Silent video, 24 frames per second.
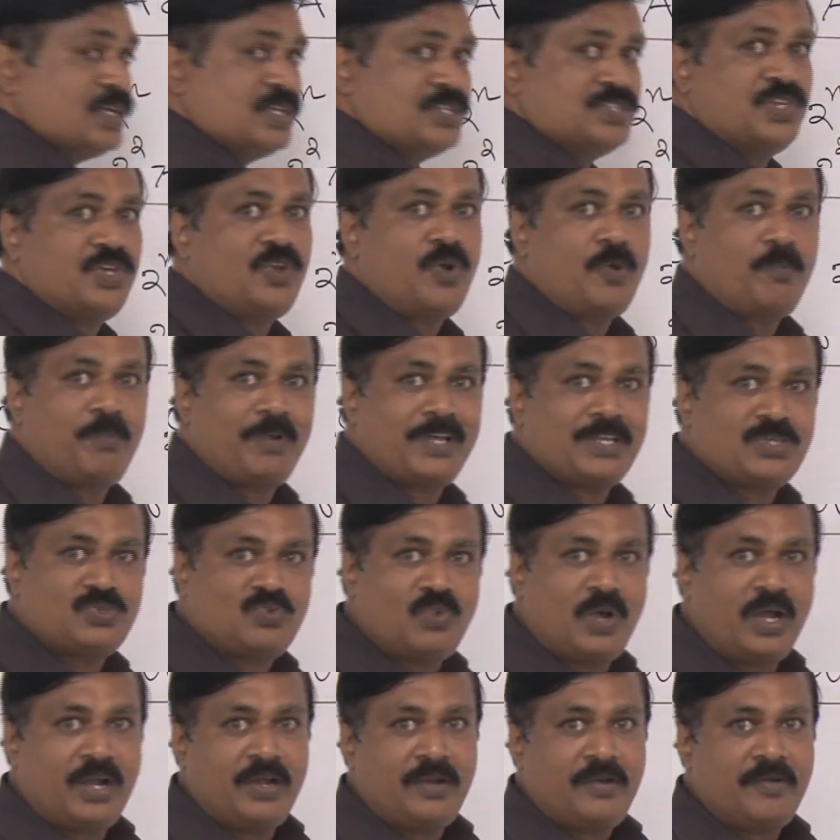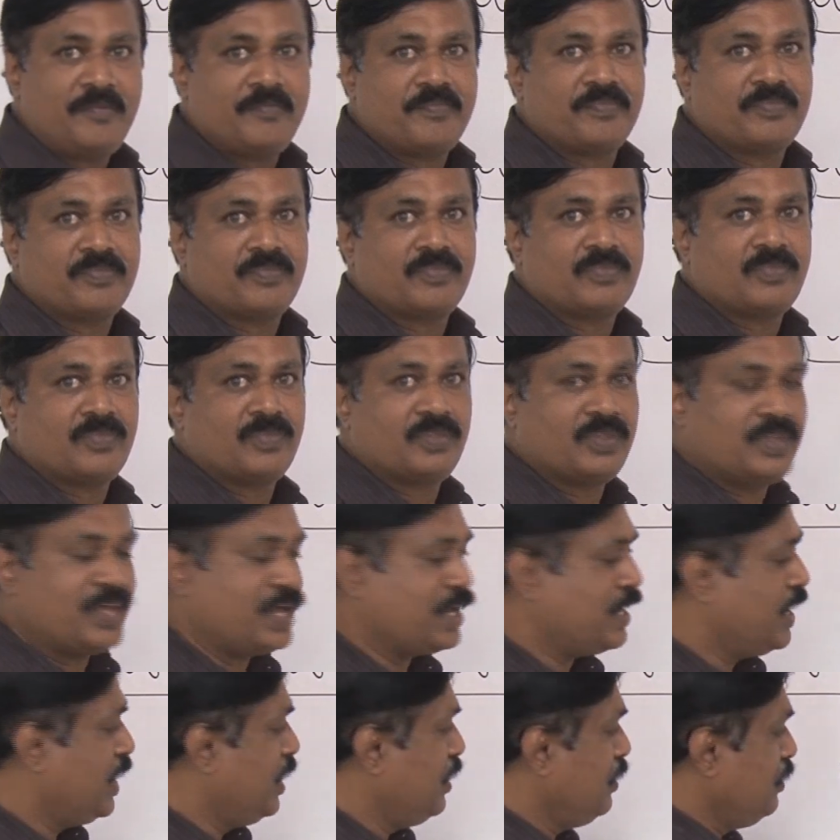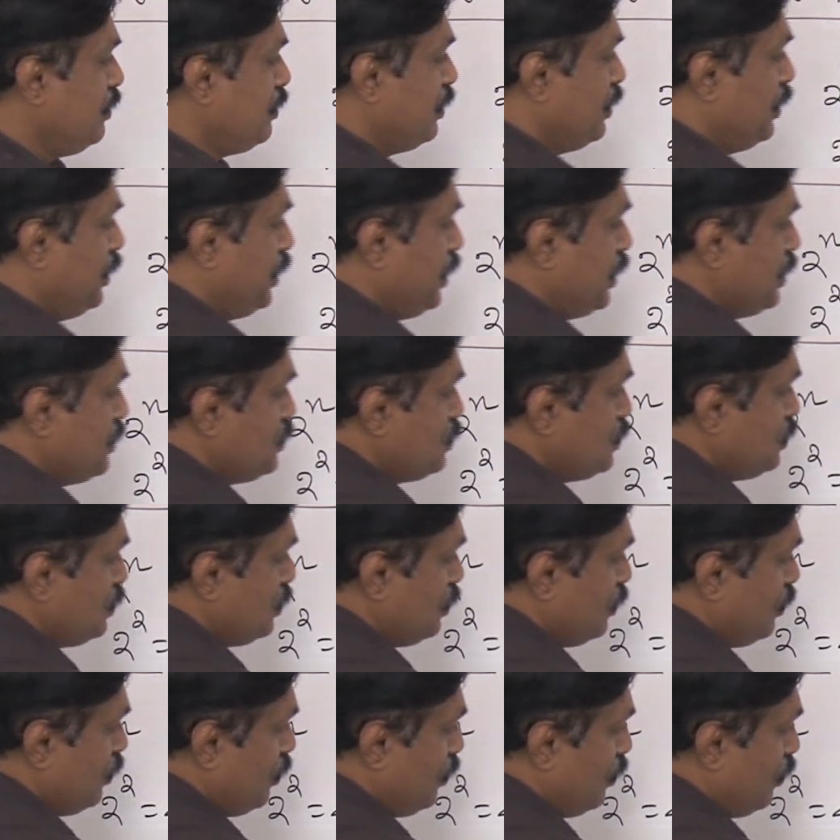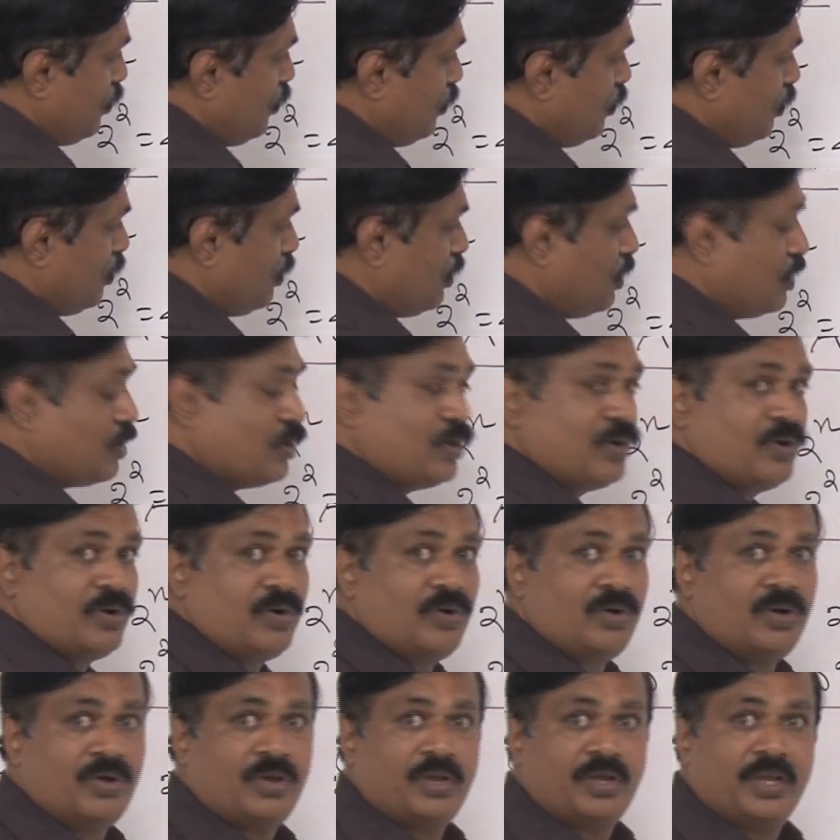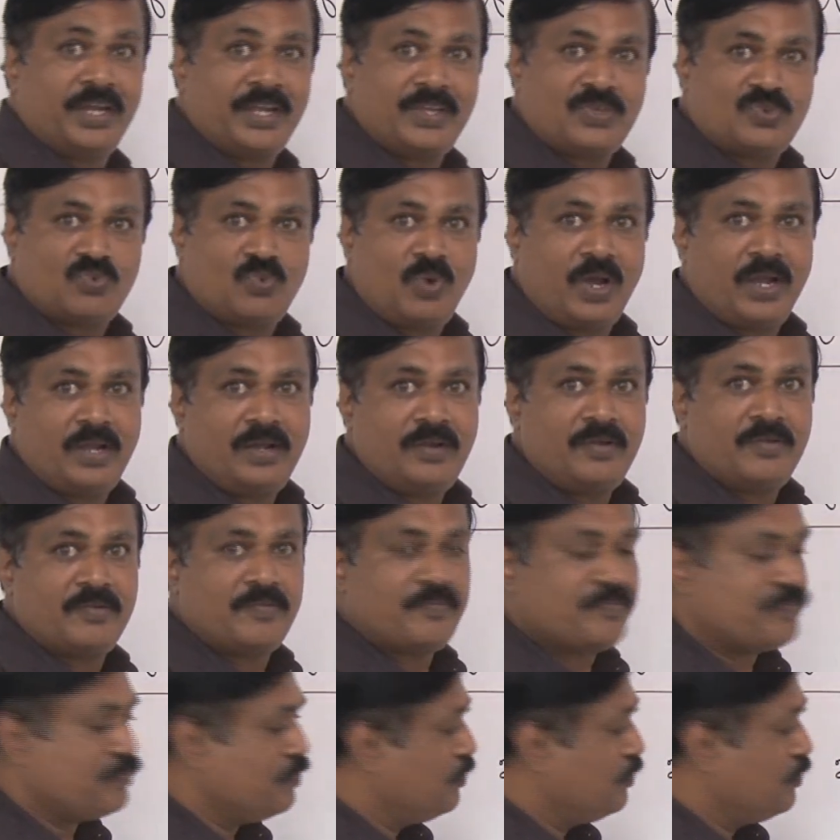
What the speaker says: 0 plus 1, again it is 1.